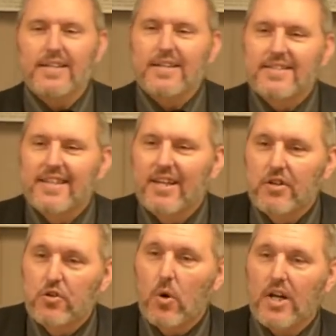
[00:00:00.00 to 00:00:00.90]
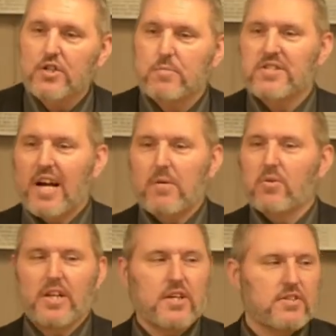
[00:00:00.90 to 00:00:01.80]
To get you husbands, I won't
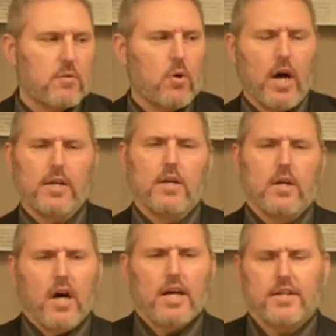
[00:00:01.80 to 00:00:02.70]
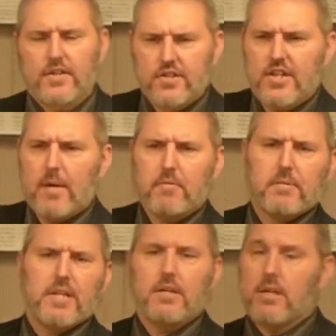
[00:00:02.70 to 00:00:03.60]
let you say, "Well, I, I did, this happened to me.
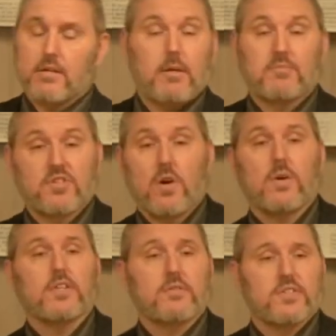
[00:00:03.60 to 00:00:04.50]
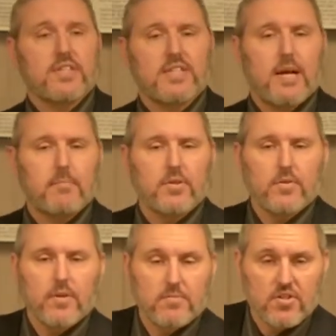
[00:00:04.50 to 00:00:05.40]
That I, I'm sorry those things happened to you, and
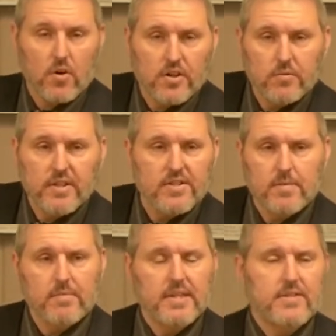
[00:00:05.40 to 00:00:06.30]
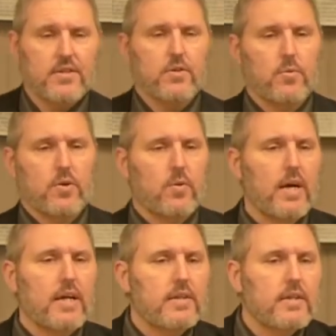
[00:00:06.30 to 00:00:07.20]
I'm sorry you did some things that you regret."
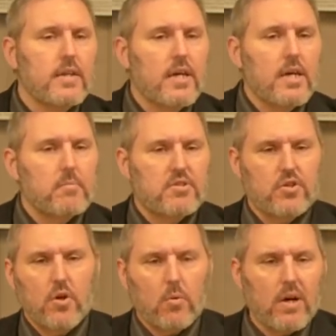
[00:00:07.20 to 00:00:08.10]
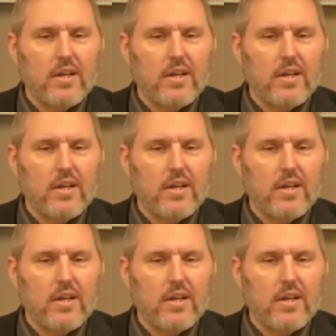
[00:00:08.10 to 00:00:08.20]
But you know what?